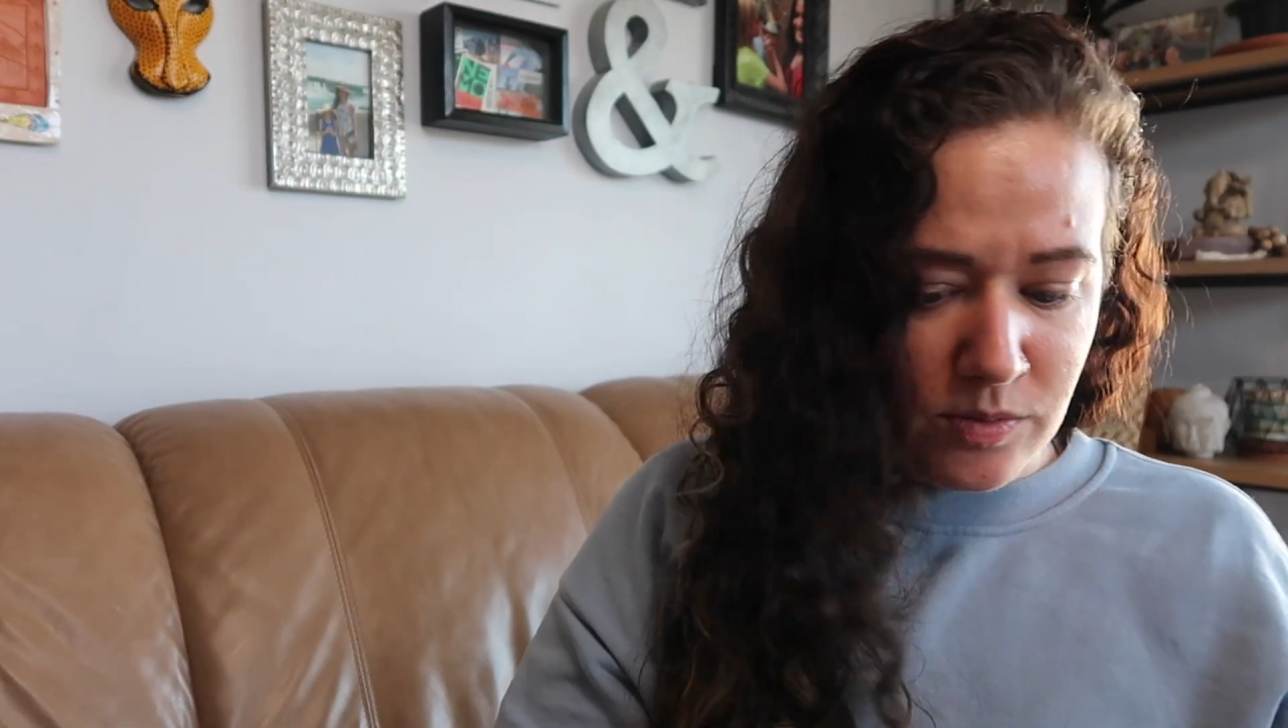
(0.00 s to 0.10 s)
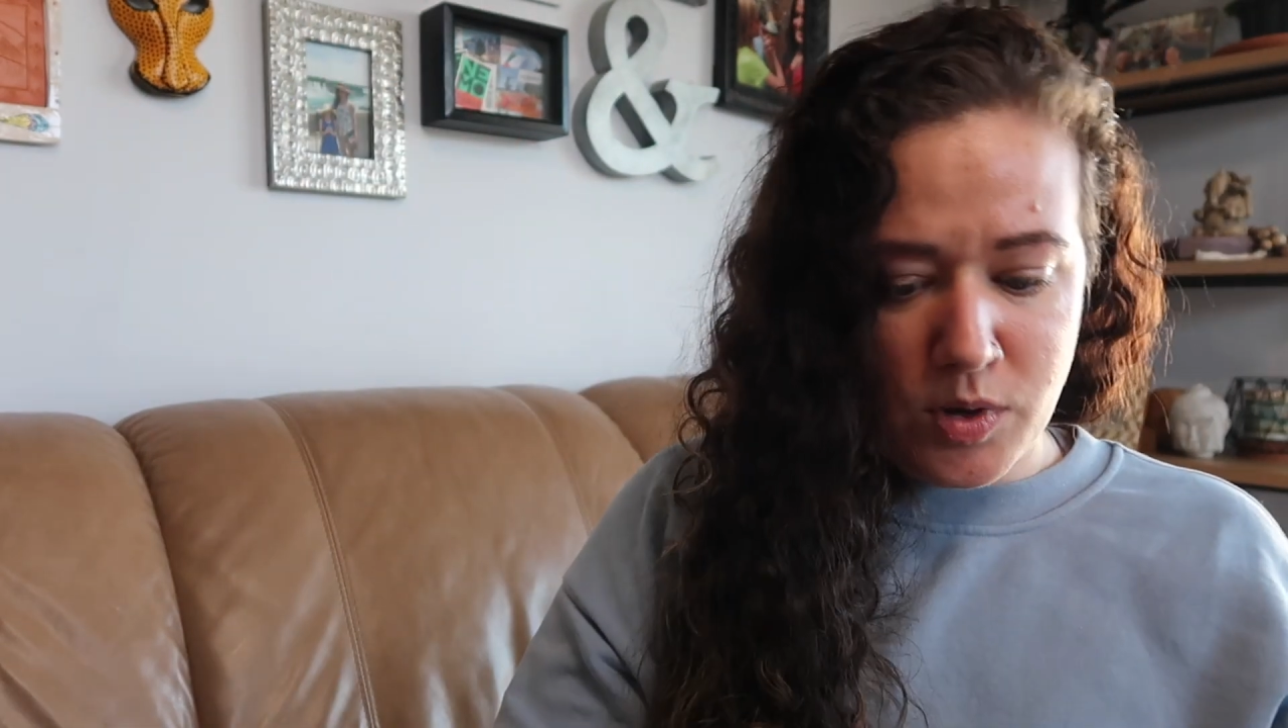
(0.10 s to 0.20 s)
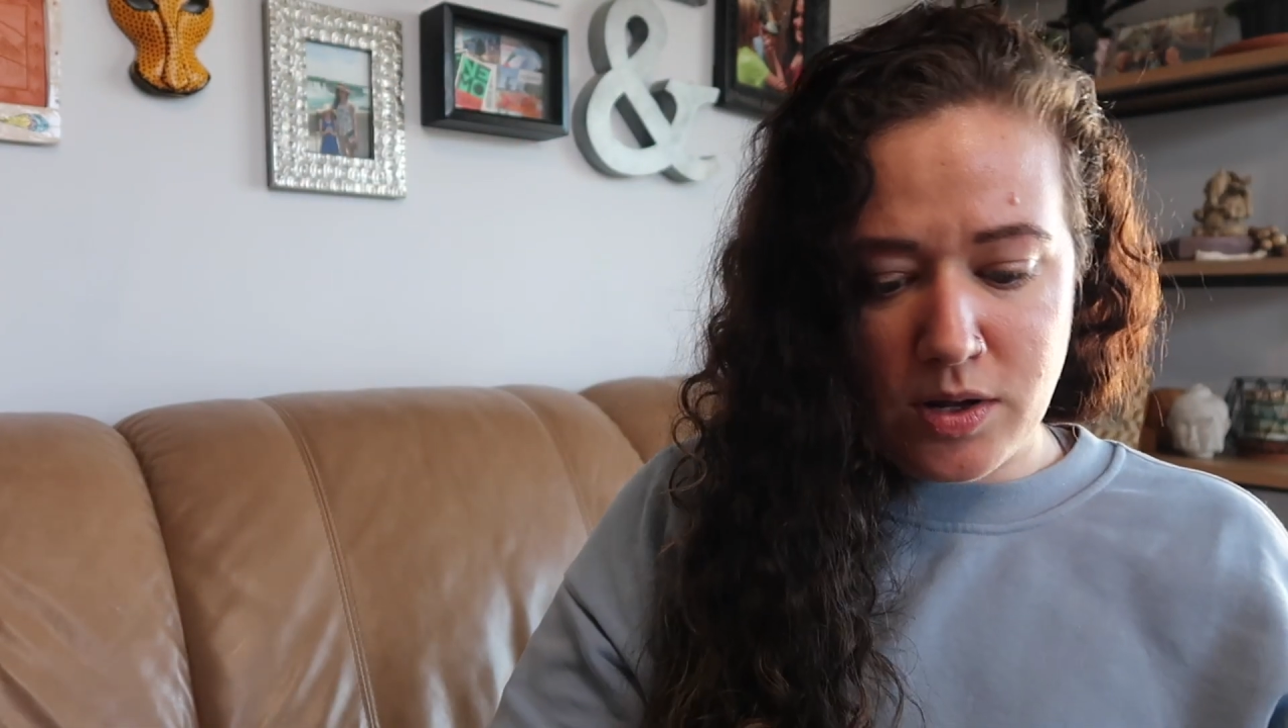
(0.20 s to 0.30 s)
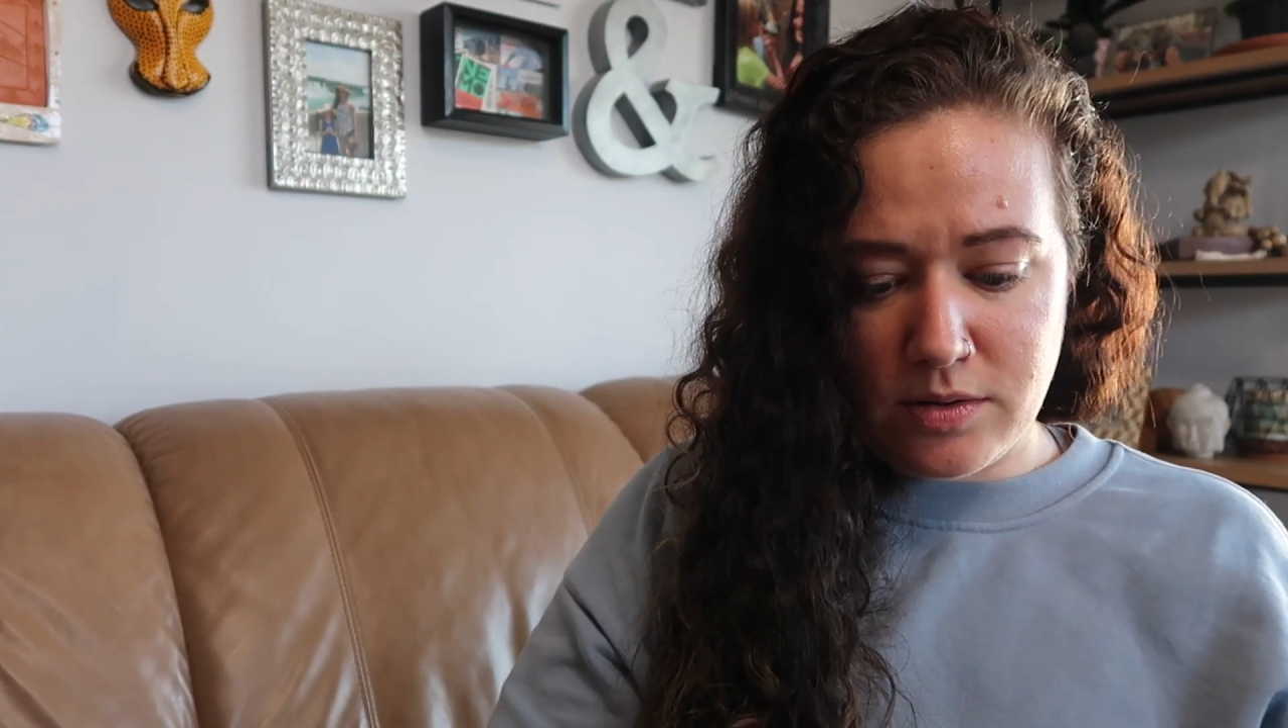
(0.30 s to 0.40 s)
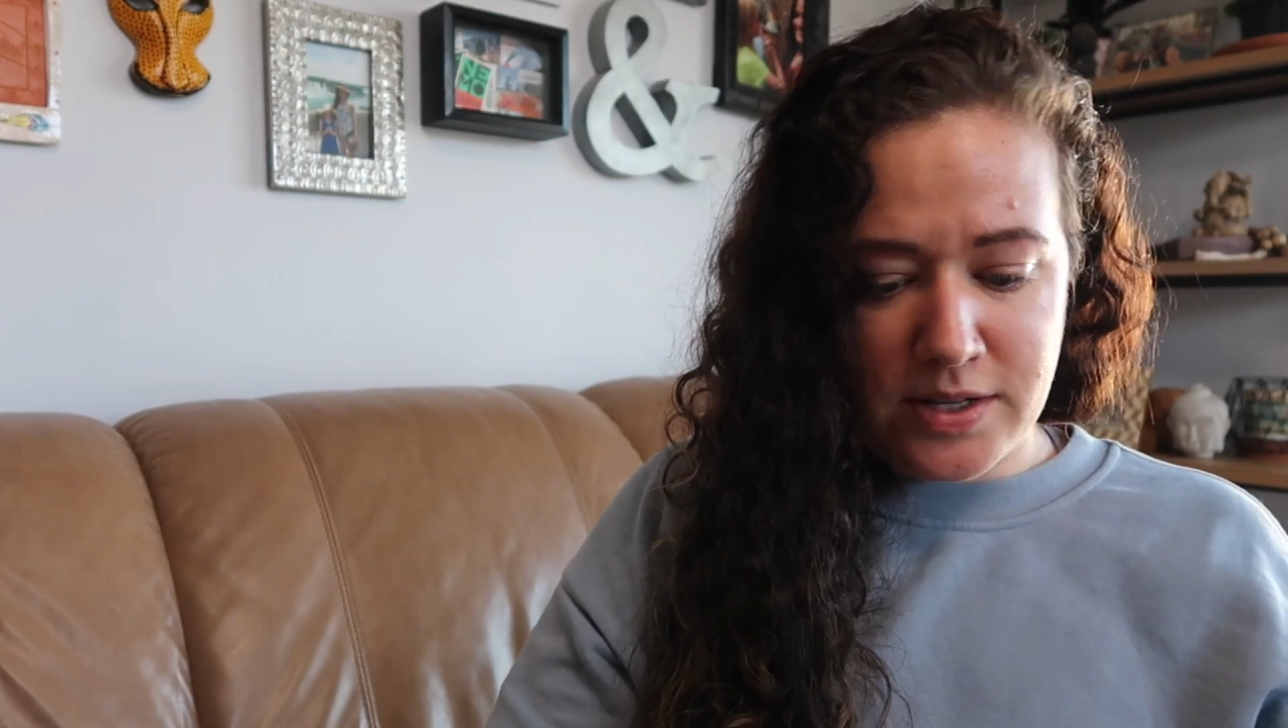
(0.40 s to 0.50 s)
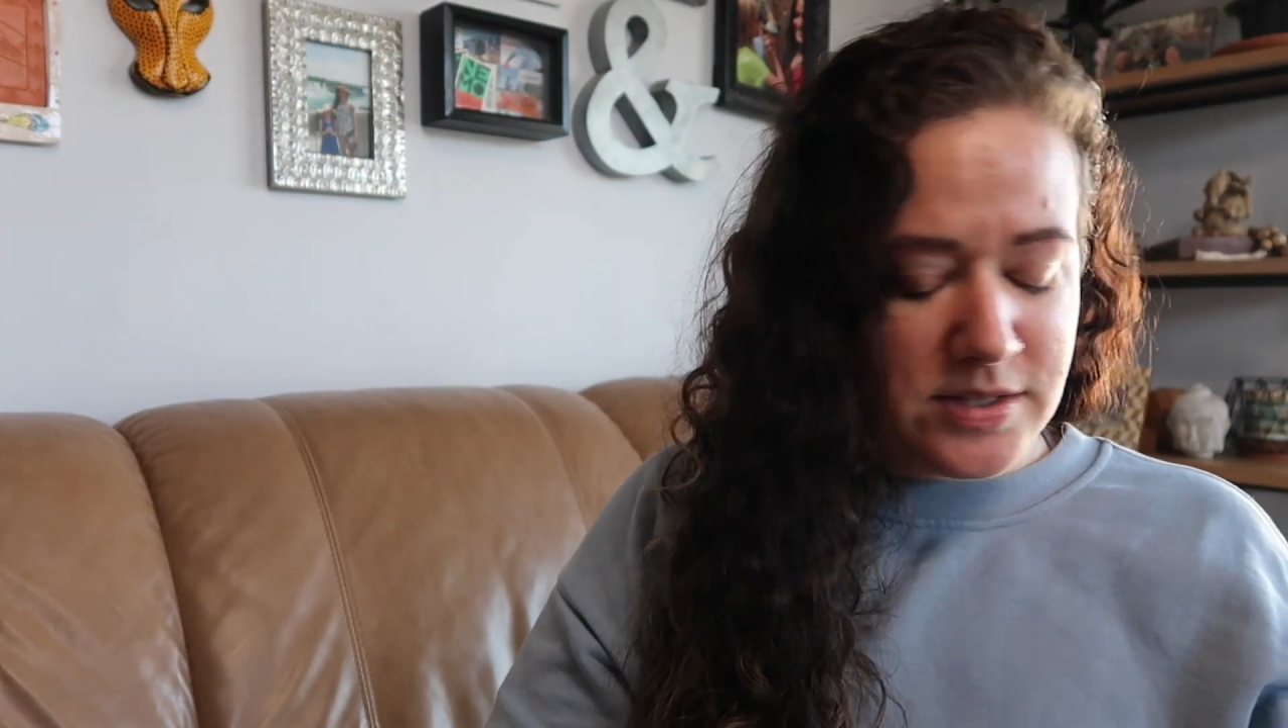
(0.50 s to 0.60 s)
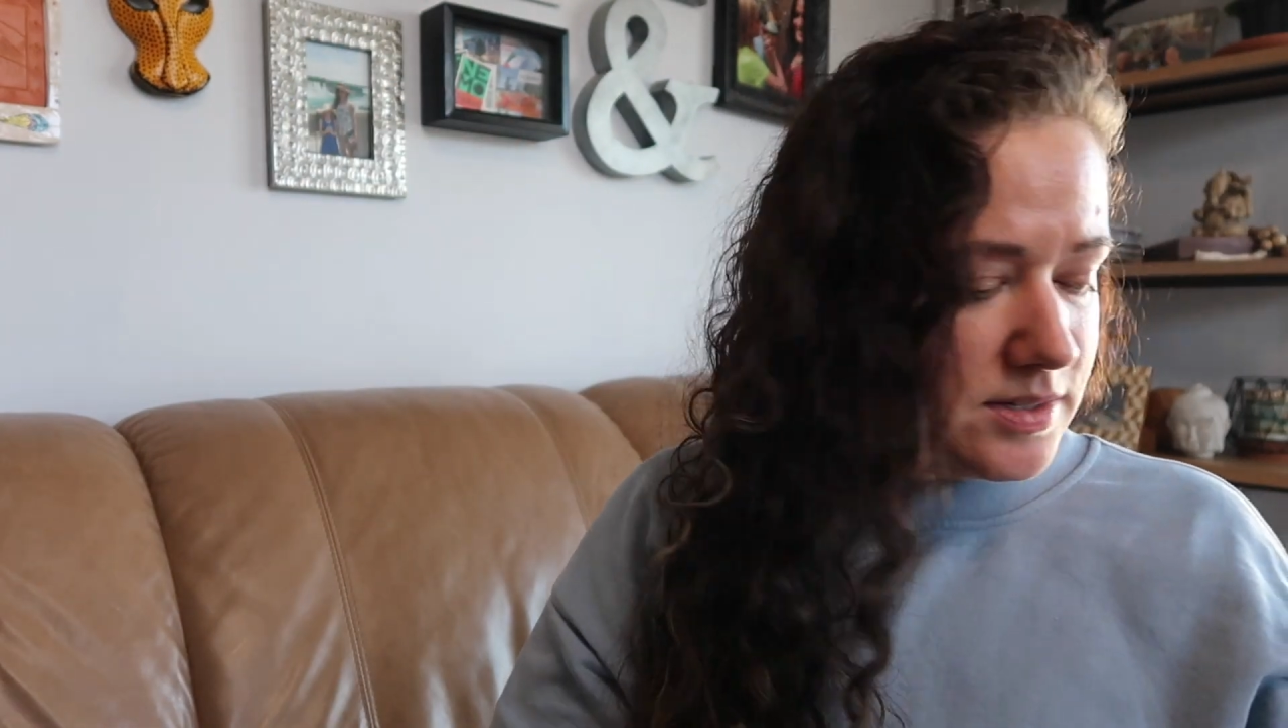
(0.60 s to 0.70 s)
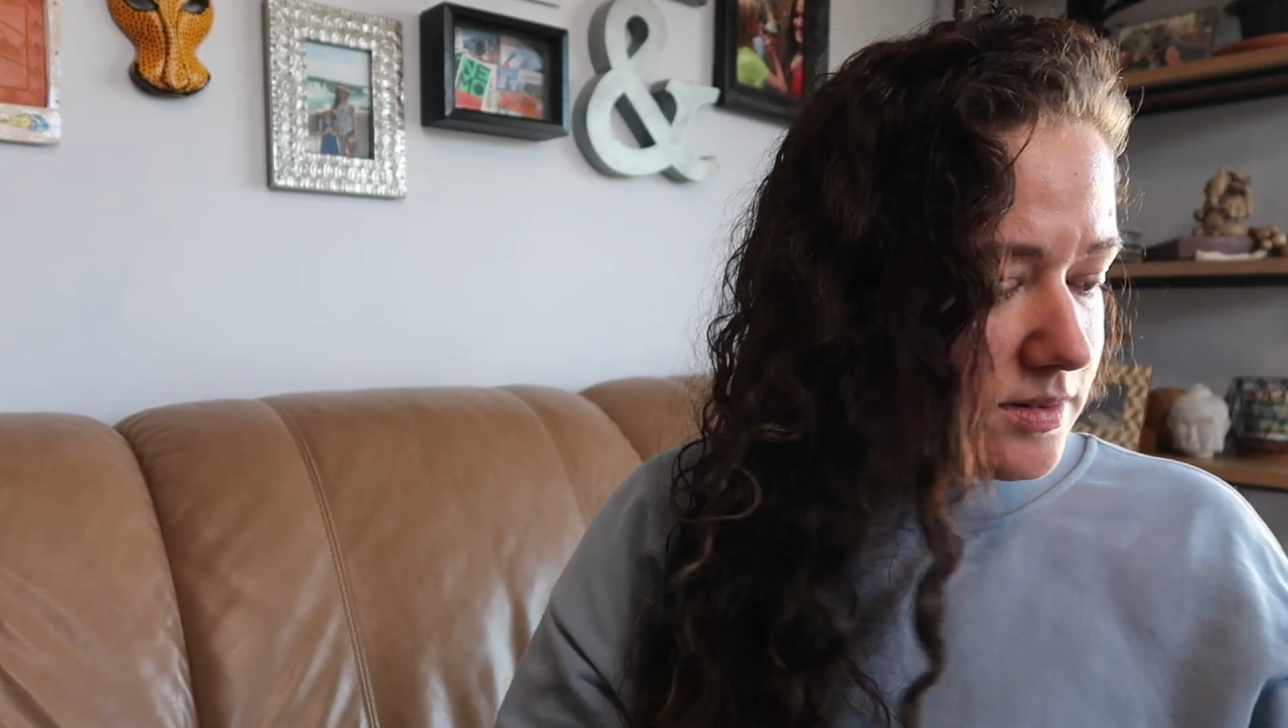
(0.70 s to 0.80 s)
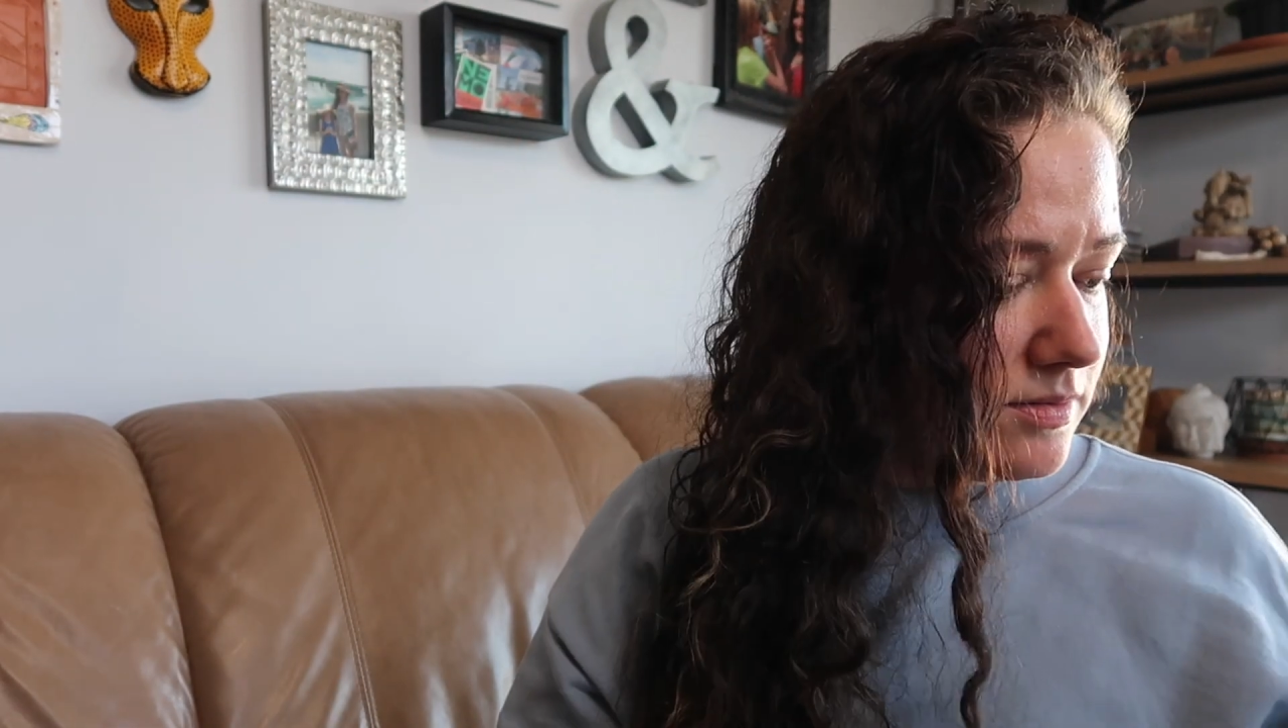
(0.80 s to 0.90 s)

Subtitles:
Well, it's